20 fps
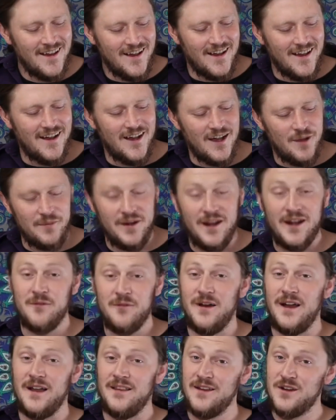But
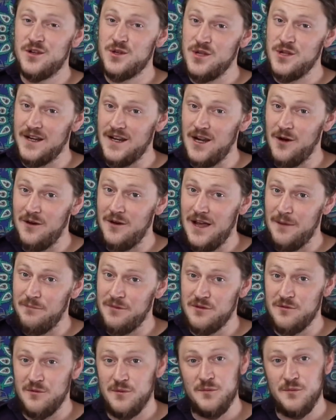anyway, let's check out what
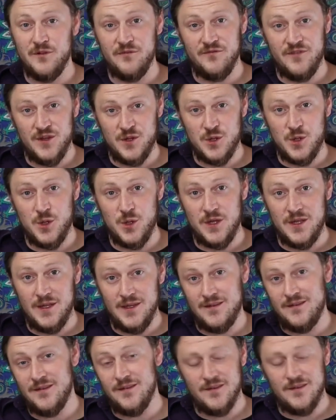happens when we move this
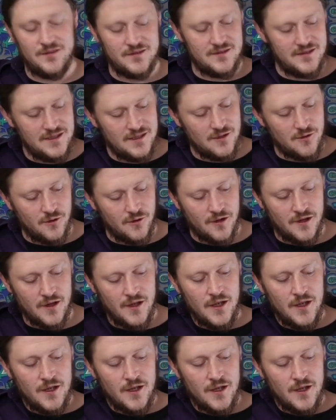G to this D chord.